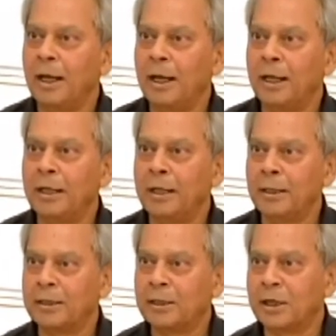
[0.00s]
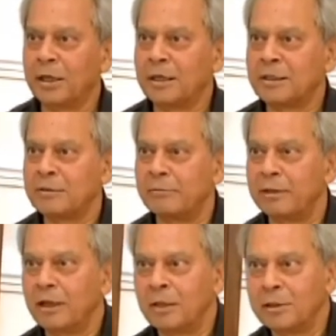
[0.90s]
And it connects
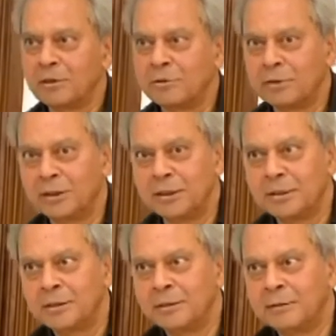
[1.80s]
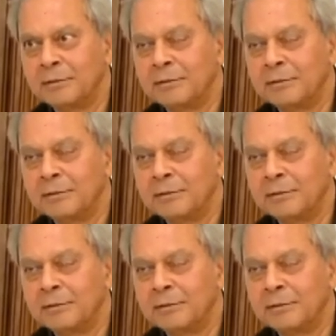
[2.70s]
with other trees.